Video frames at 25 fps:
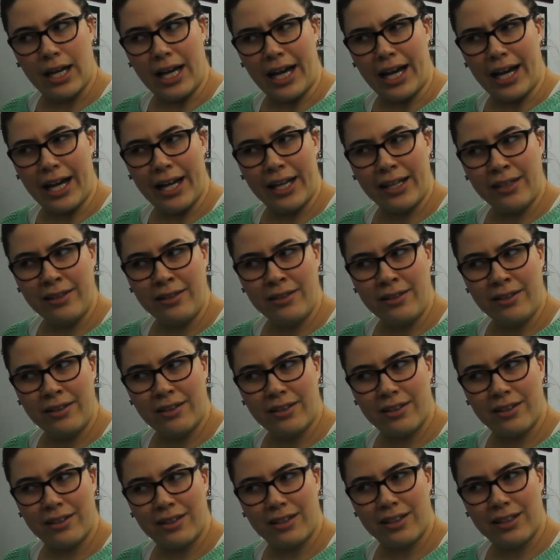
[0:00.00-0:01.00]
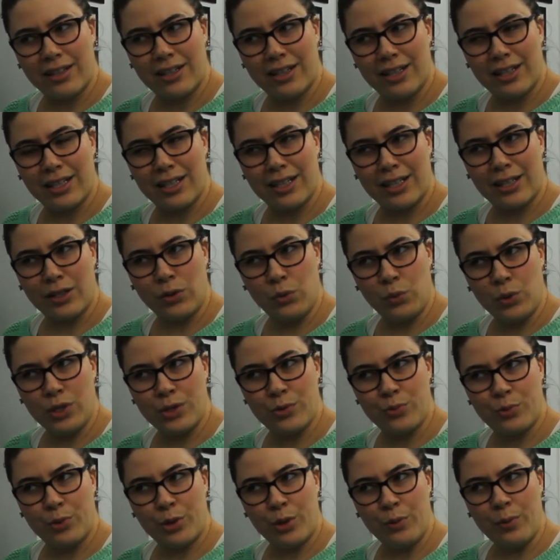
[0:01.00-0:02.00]
and it
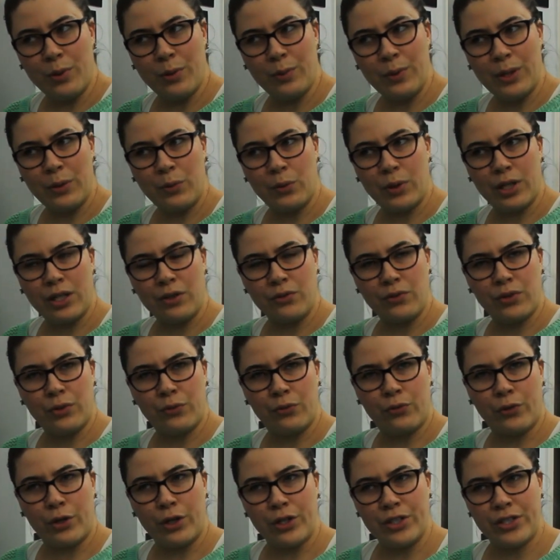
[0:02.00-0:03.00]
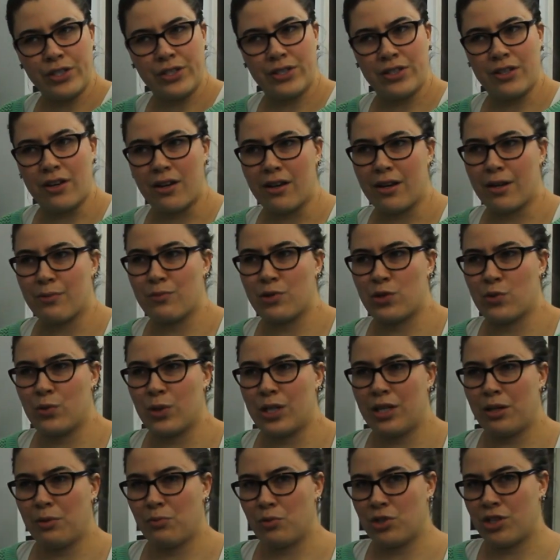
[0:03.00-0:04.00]
was probably one of the first times
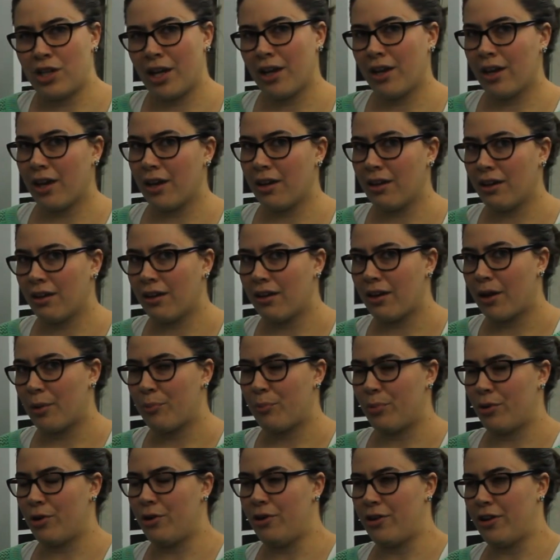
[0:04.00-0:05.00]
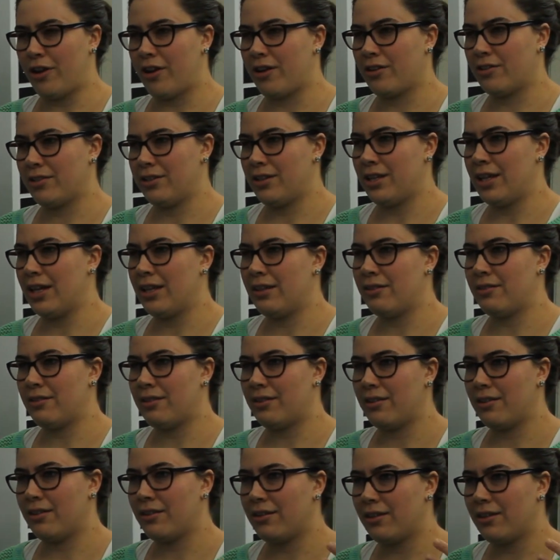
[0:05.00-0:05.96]
when I'm checking a product that